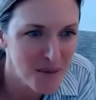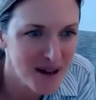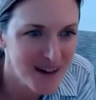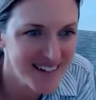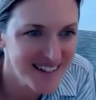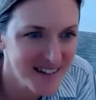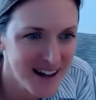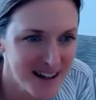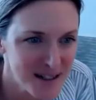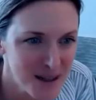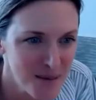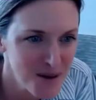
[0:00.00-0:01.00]
But
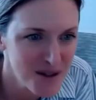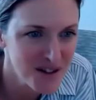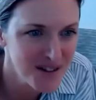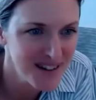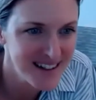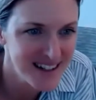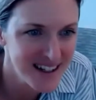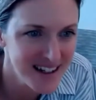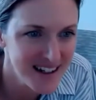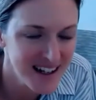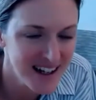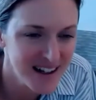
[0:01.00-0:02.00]
last time you certainly did,
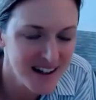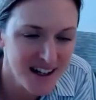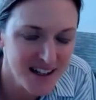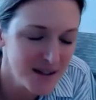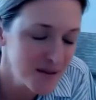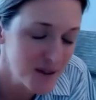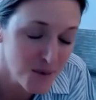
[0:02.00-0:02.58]
and the content was